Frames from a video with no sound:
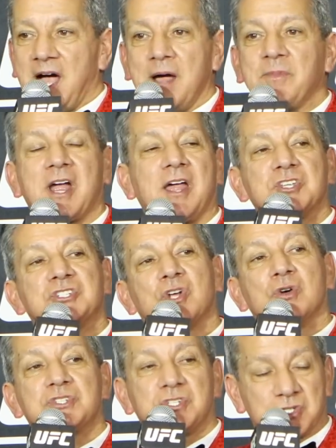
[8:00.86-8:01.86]
I'm the guy that
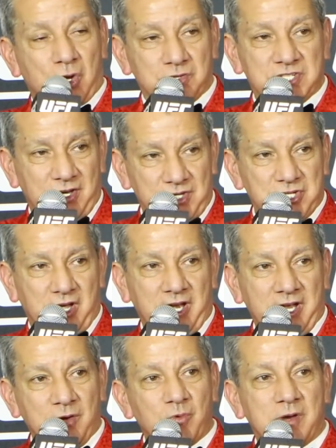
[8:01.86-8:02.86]
sews his coattails
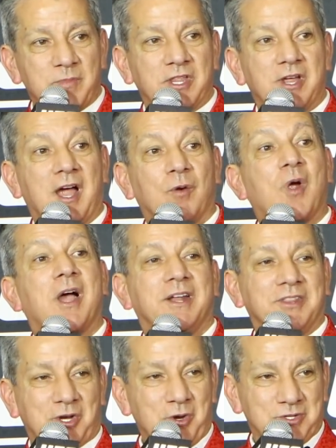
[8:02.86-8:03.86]
on. I didn't want to be the guy
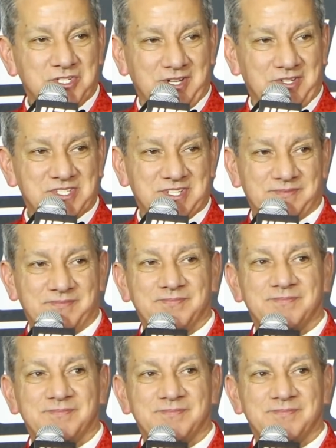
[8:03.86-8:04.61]
riding the coattails.